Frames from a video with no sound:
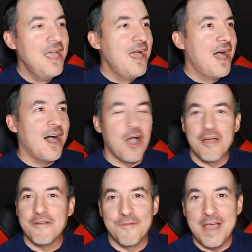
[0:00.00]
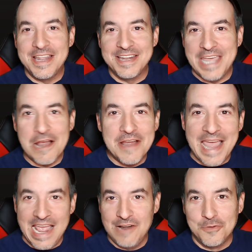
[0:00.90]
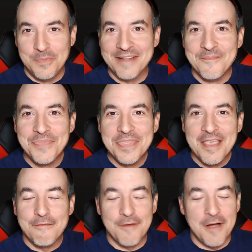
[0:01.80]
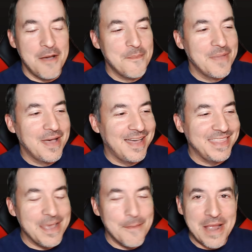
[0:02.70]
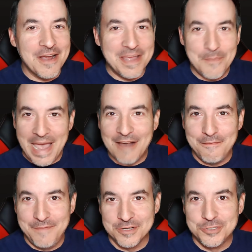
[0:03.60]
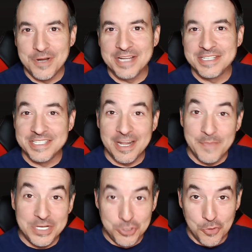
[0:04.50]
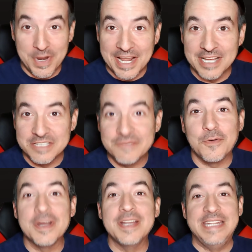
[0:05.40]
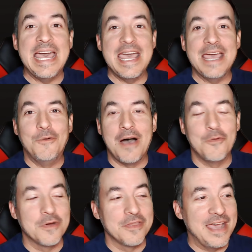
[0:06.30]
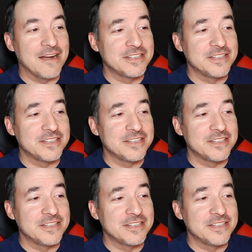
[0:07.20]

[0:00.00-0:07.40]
Our friend Gary Adelman from the American Battlefield Trust is going to be joining us for a day while we're there.